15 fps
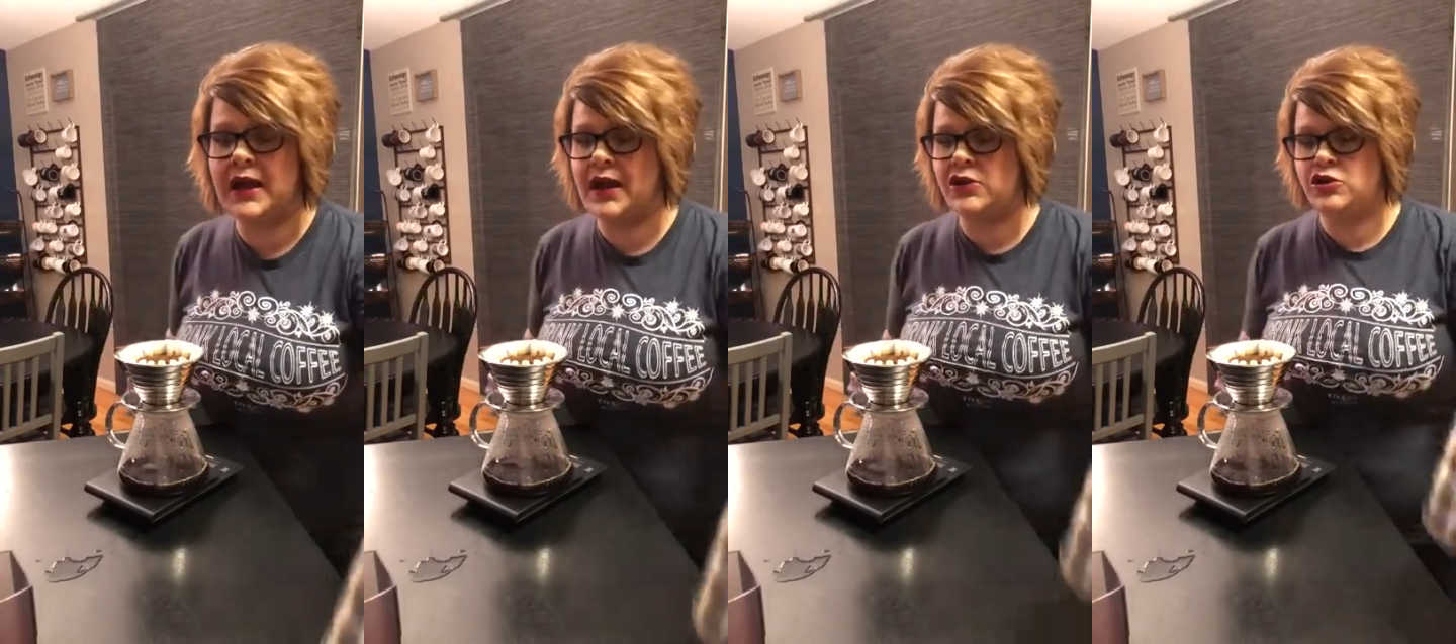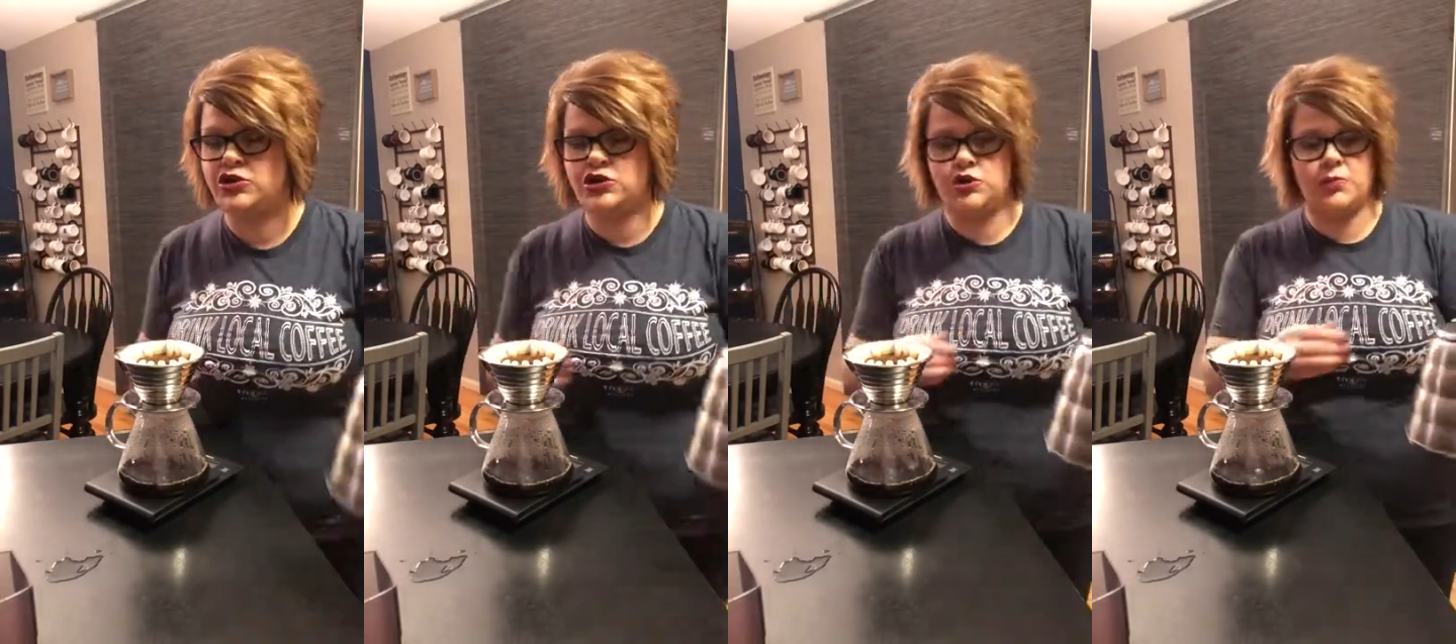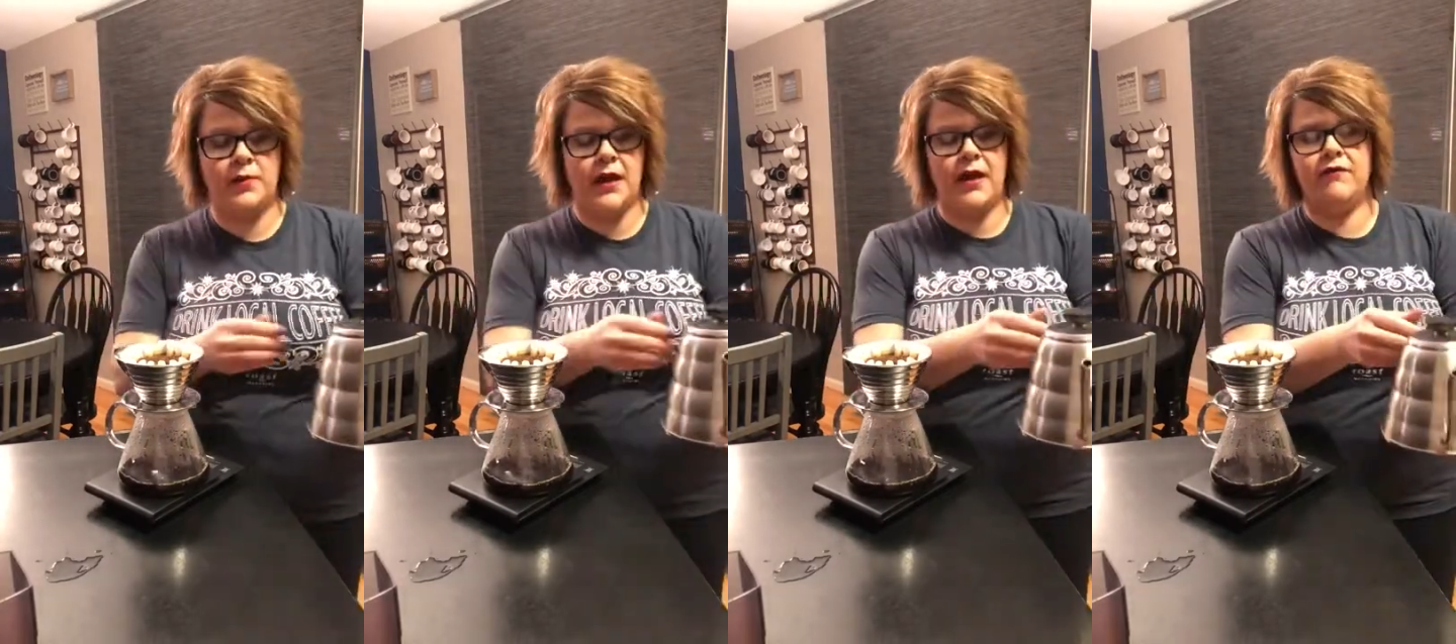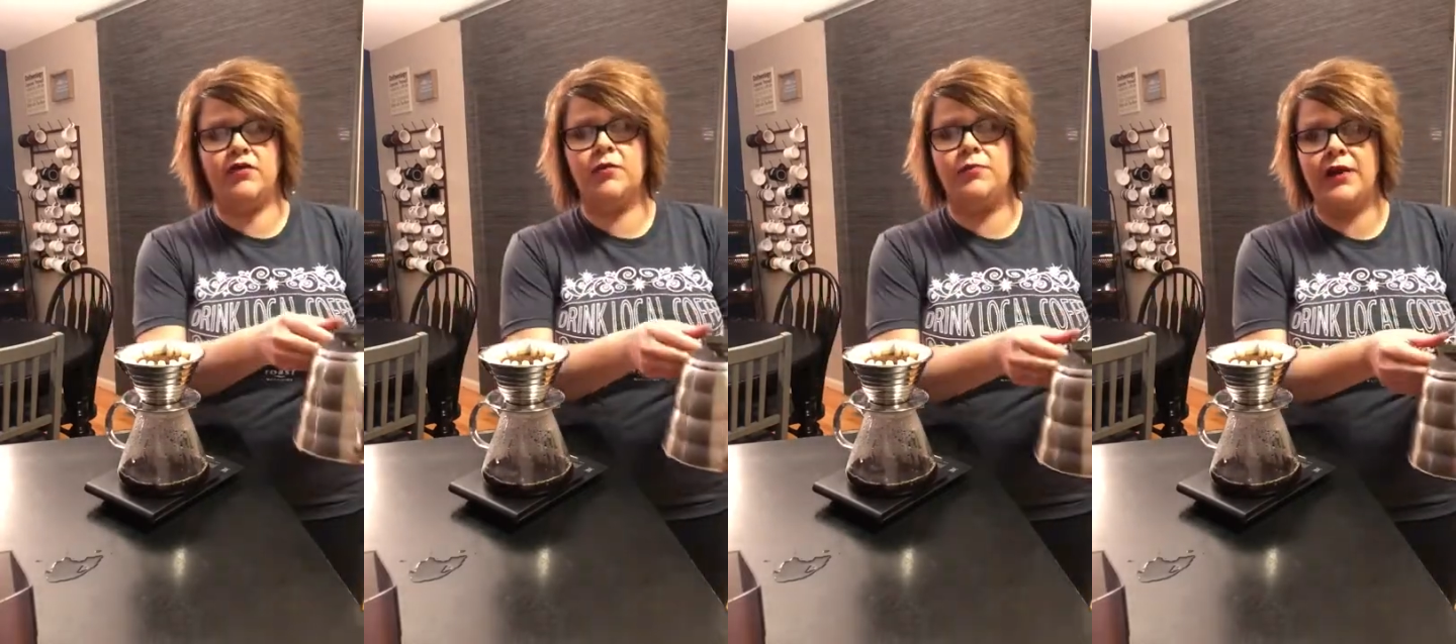and you should be
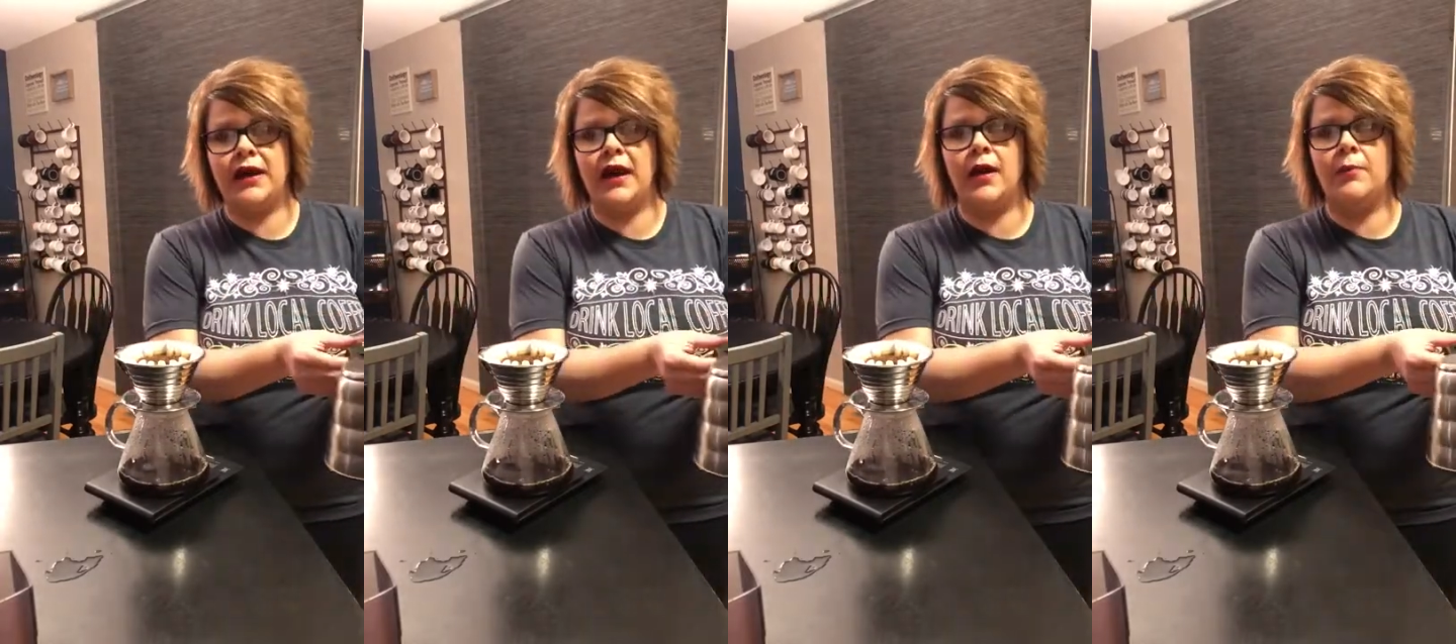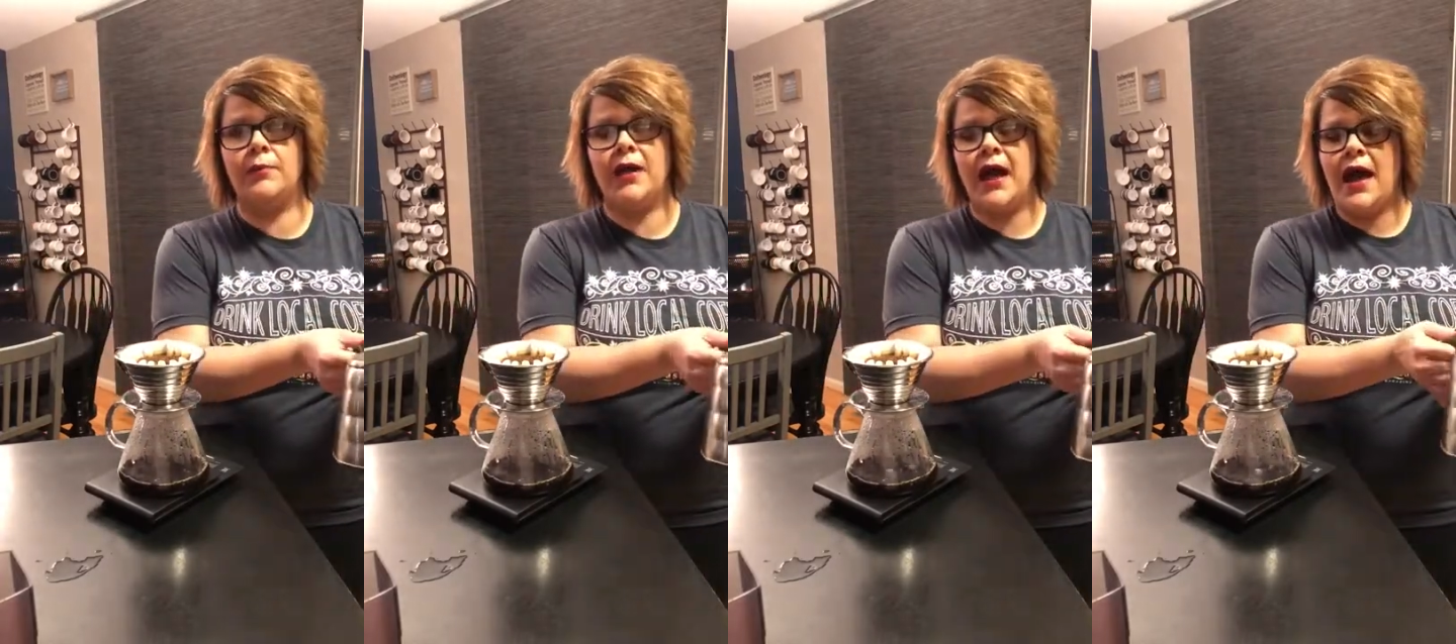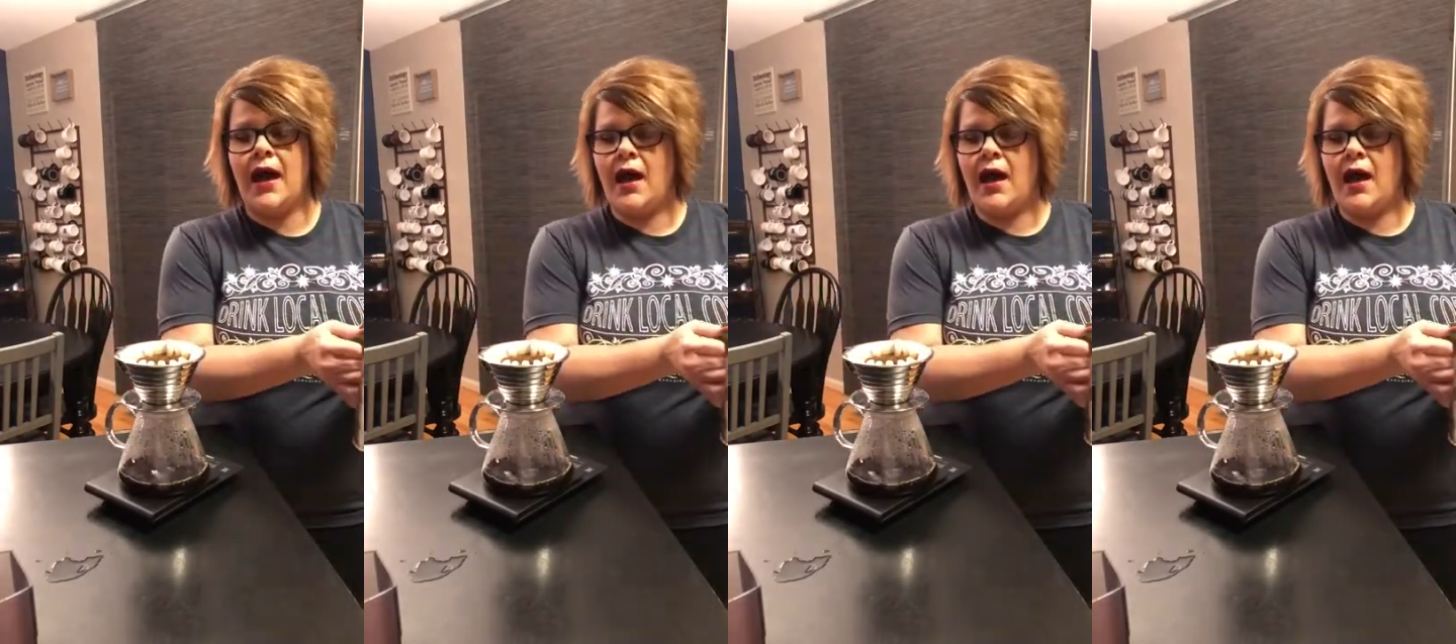able to pick up